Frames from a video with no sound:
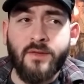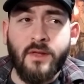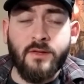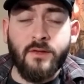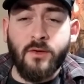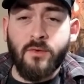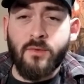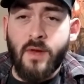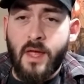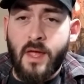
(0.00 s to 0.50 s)
I
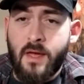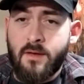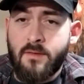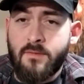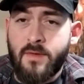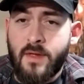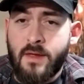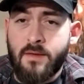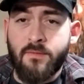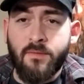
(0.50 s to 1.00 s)
don't have
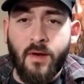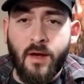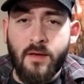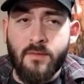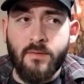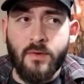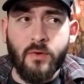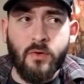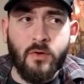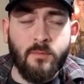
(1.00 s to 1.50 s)
a
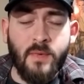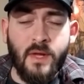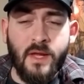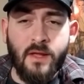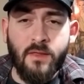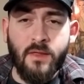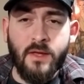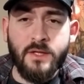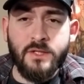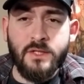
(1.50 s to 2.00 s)
5.0 in my
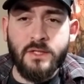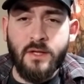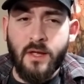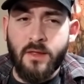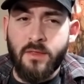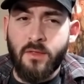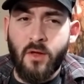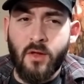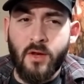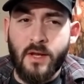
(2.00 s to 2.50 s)
collection. I
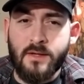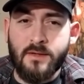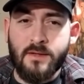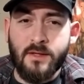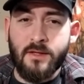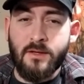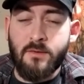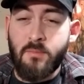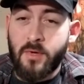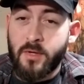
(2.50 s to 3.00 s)
thought I
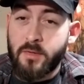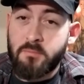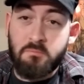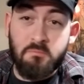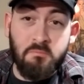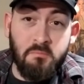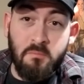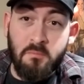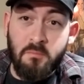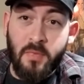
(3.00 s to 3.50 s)
did, but
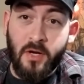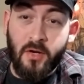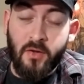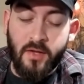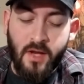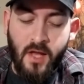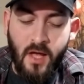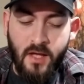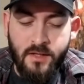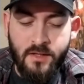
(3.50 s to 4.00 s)
apparently
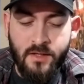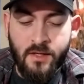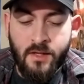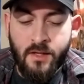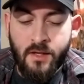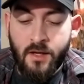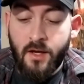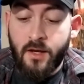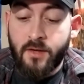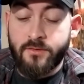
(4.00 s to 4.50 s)
not.
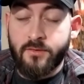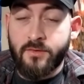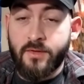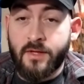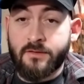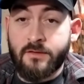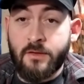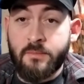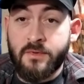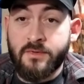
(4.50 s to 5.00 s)
So
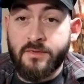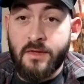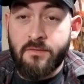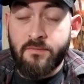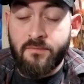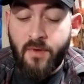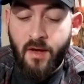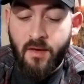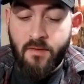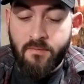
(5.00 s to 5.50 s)
next up is a
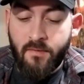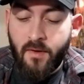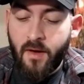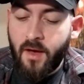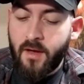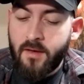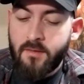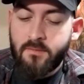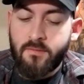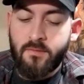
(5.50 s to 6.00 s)

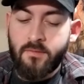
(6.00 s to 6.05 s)
5.5.